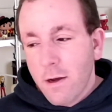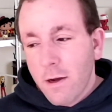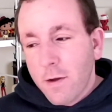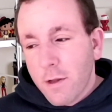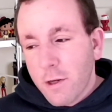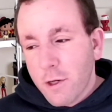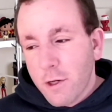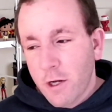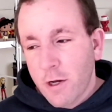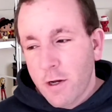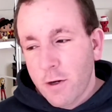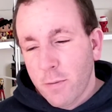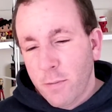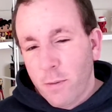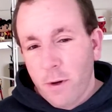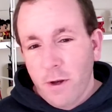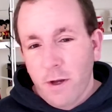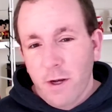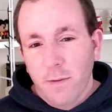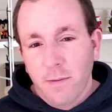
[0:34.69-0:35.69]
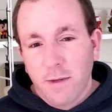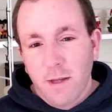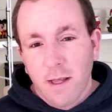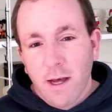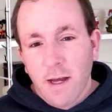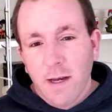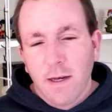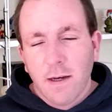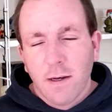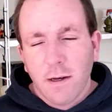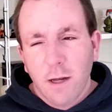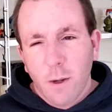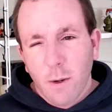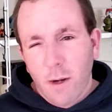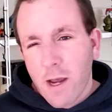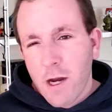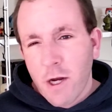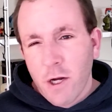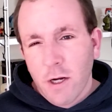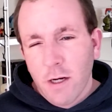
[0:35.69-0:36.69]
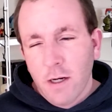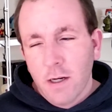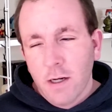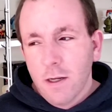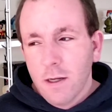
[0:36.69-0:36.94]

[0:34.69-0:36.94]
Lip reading: journal pointed them to that location.